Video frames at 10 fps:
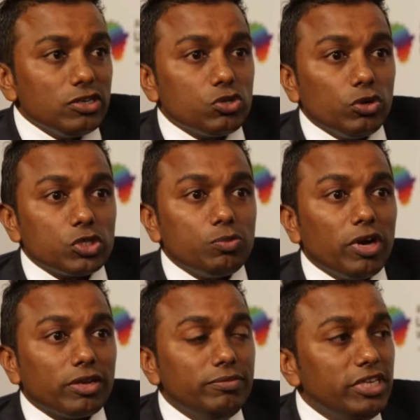So a
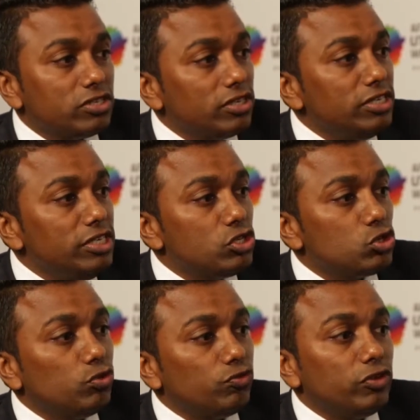smart meter needs
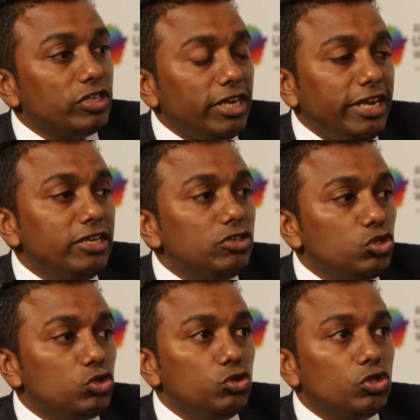to fit
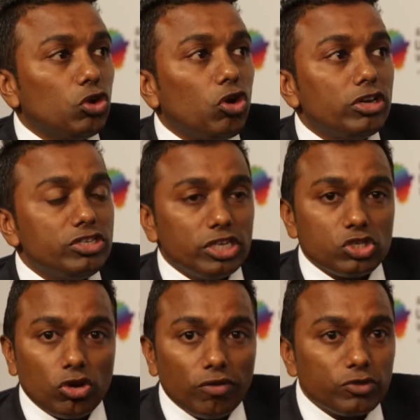into the
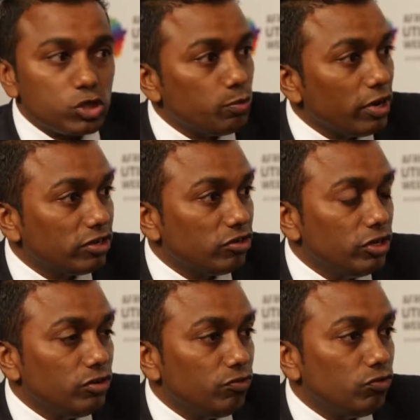context of the smart
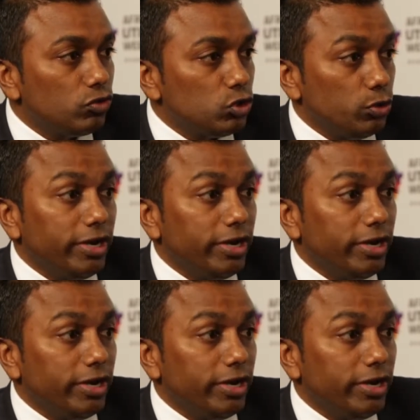grid to